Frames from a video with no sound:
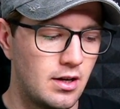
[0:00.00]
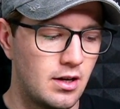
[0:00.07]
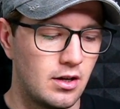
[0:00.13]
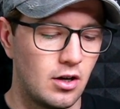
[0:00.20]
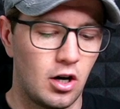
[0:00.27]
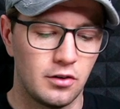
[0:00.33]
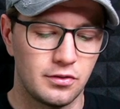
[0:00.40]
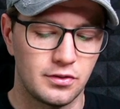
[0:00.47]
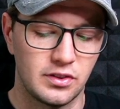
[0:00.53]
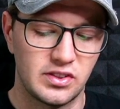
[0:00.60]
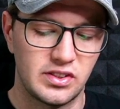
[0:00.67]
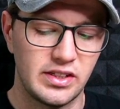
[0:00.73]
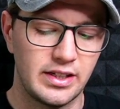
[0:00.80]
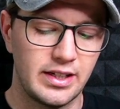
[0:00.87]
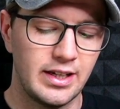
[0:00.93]
often
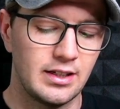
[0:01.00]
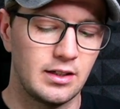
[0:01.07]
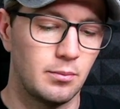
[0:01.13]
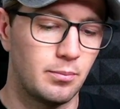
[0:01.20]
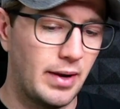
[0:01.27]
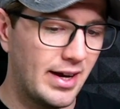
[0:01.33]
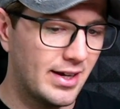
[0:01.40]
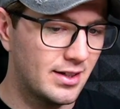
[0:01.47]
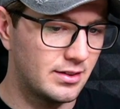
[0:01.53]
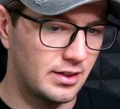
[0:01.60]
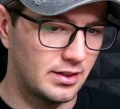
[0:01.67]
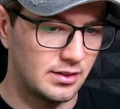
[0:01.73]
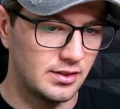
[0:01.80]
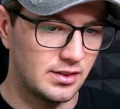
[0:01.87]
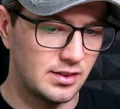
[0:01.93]
seek
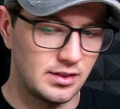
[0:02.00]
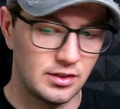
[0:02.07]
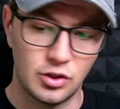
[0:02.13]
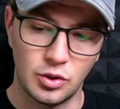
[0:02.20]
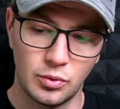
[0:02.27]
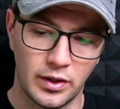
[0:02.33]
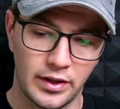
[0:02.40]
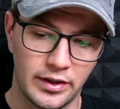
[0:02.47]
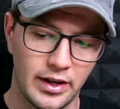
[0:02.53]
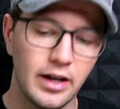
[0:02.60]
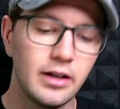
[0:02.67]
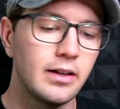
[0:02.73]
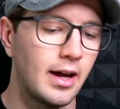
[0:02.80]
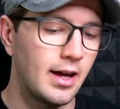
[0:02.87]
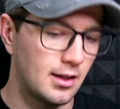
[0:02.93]
independence to an
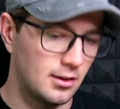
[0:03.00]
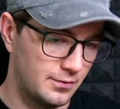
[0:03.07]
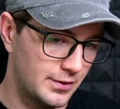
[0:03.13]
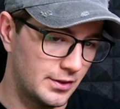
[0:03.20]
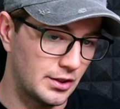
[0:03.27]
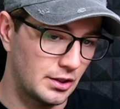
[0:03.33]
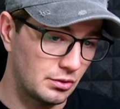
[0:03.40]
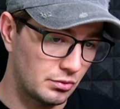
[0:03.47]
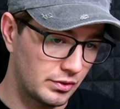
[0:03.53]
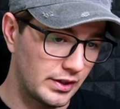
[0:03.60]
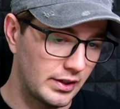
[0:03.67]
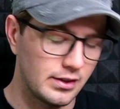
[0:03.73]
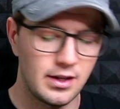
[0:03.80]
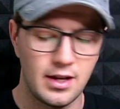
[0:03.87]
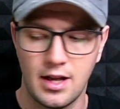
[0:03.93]
unhealthy
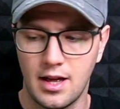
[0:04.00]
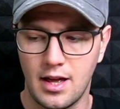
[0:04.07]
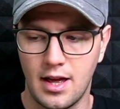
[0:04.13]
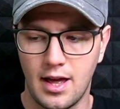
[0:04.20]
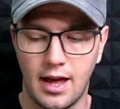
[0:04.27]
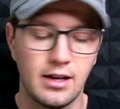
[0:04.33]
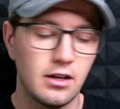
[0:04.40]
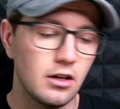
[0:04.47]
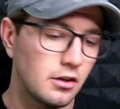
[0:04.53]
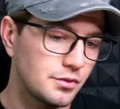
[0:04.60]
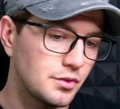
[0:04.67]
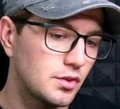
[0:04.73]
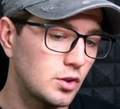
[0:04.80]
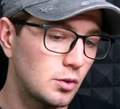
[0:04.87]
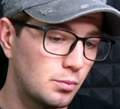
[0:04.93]
degree, and they
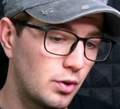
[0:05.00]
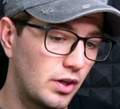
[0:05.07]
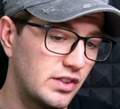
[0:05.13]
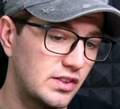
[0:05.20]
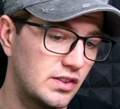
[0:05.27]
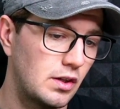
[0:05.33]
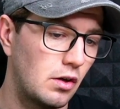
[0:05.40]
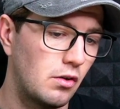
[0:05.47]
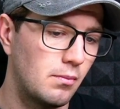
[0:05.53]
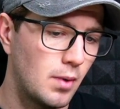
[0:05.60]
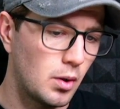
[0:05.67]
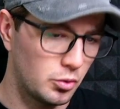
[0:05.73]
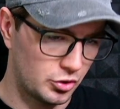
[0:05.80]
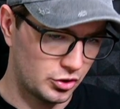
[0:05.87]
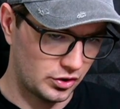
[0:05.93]
often suppress their
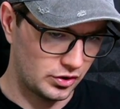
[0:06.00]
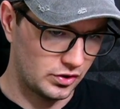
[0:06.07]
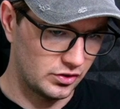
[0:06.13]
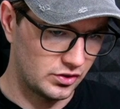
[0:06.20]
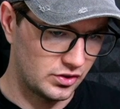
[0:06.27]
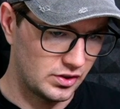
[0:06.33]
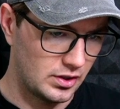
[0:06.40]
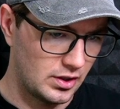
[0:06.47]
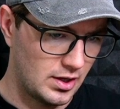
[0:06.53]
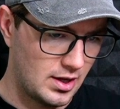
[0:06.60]
emotions.